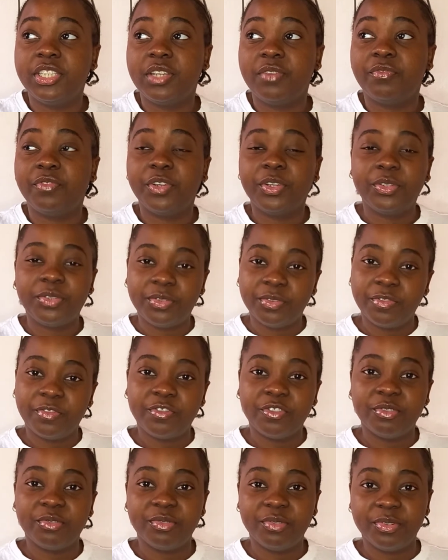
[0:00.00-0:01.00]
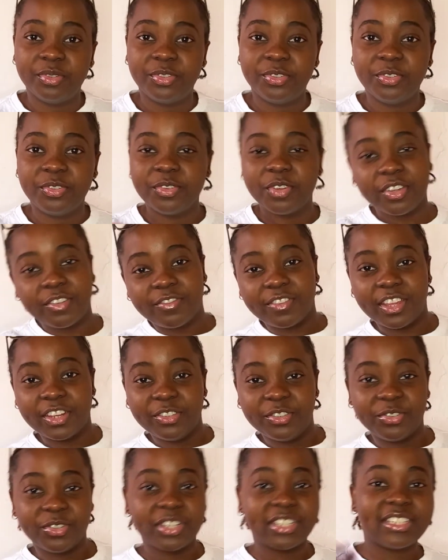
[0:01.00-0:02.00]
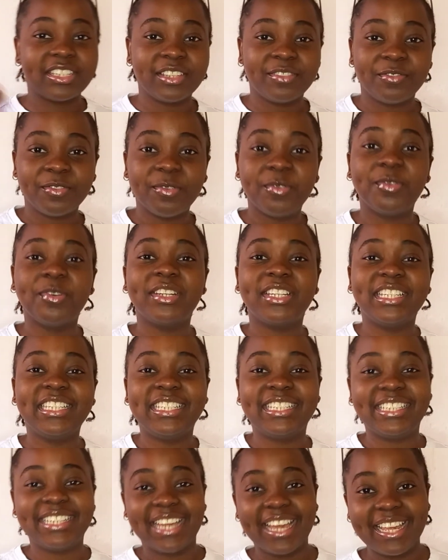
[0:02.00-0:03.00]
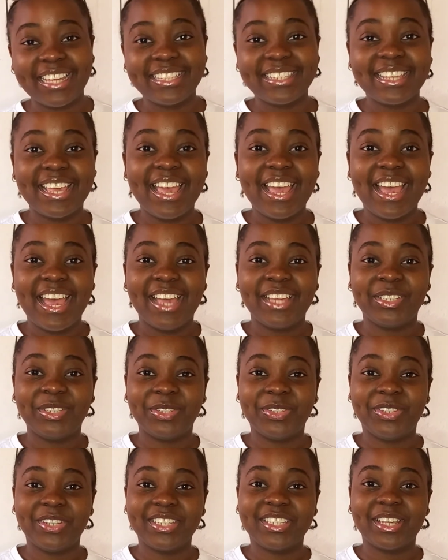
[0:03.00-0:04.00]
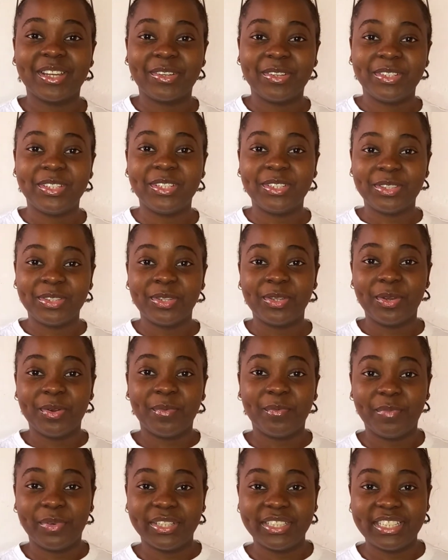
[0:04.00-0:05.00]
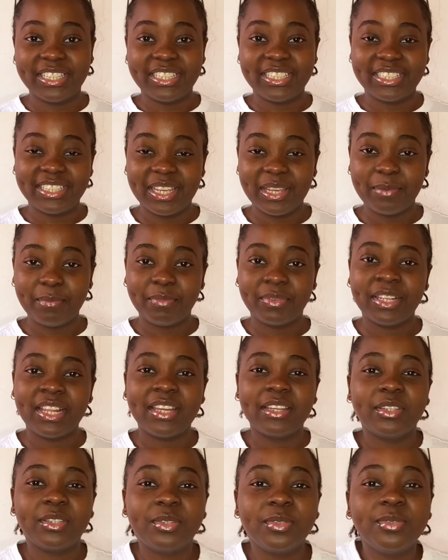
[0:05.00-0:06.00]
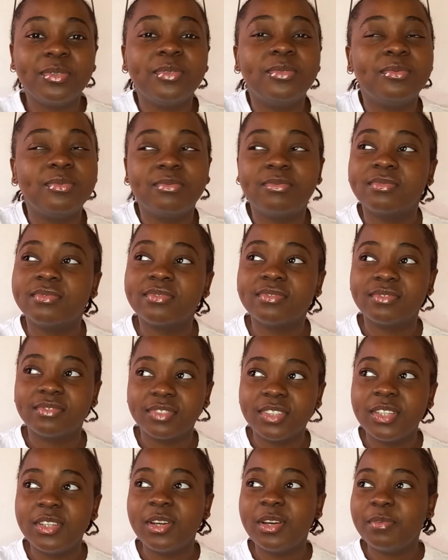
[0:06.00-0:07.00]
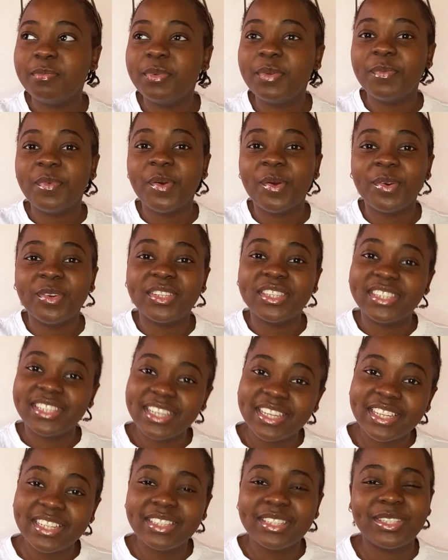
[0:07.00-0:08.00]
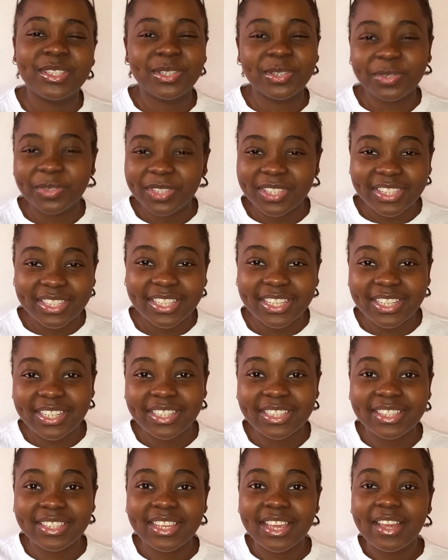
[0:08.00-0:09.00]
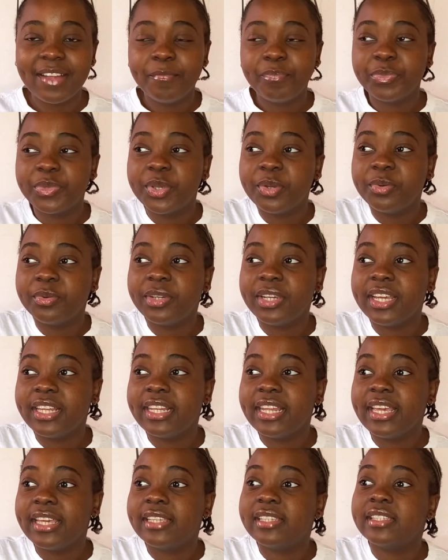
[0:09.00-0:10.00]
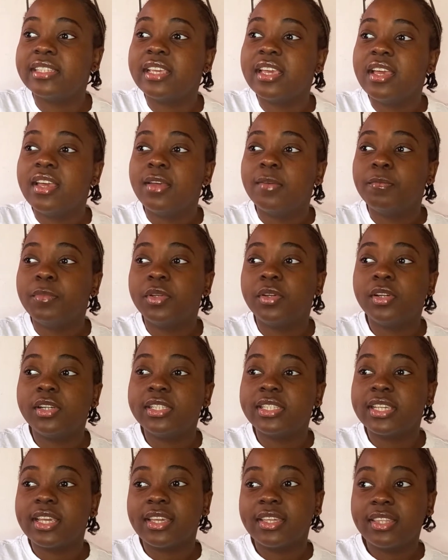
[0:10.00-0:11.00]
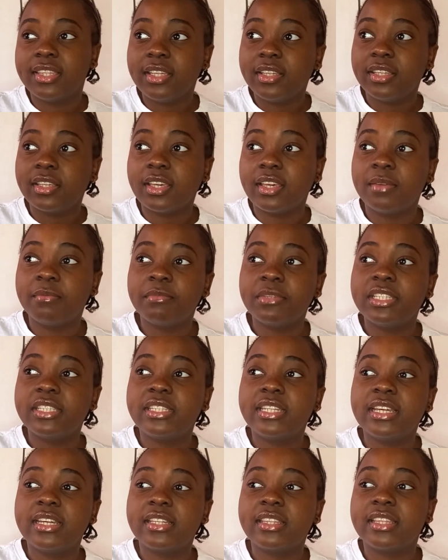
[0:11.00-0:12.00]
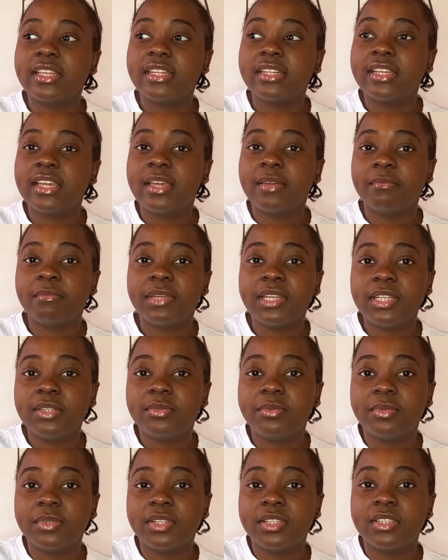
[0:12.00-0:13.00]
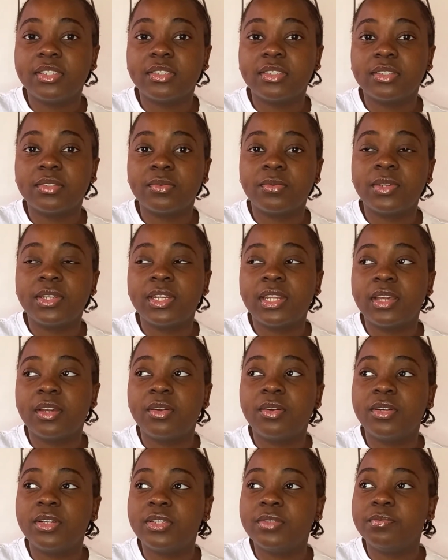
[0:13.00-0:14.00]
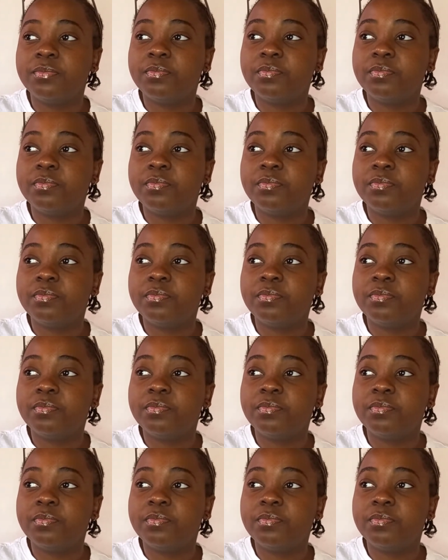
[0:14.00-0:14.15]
shape for you to feel good. You know, if you're dressing, if you look nice and you dress according to your body shape, like, you know, people will see it, you'll see it, you'll realize. Because I think a mistake that I made was when I go on